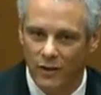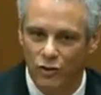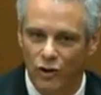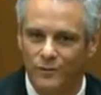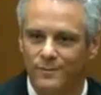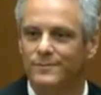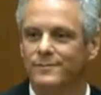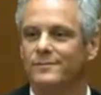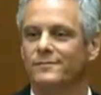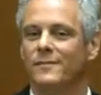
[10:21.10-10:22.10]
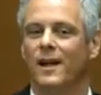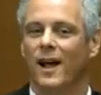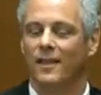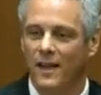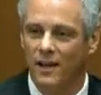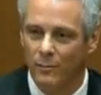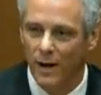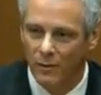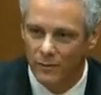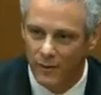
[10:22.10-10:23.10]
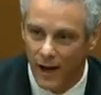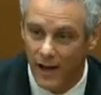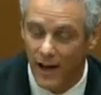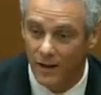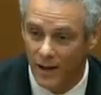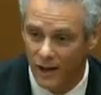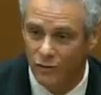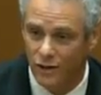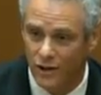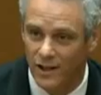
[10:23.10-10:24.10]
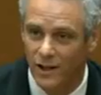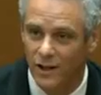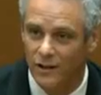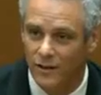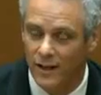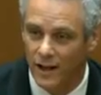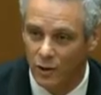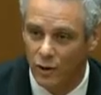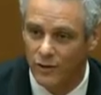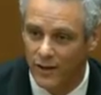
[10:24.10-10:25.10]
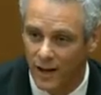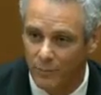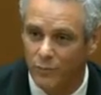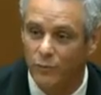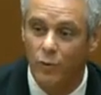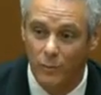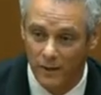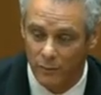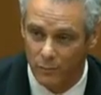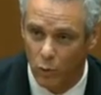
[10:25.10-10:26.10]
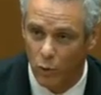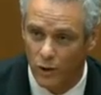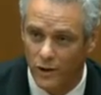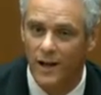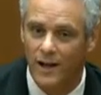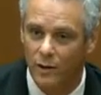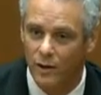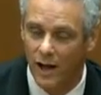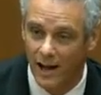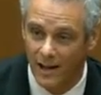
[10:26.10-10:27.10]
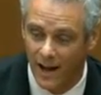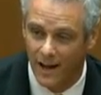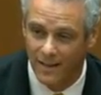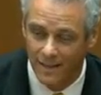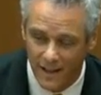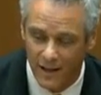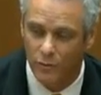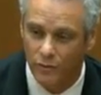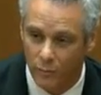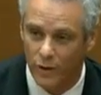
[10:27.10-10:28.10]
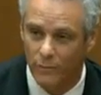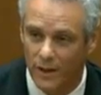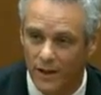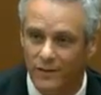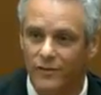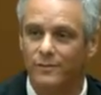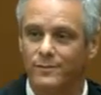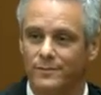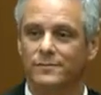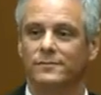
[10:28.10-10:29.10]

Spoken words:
Not sure. I actually think I looked it up for my report, and I think it was 40 minutes.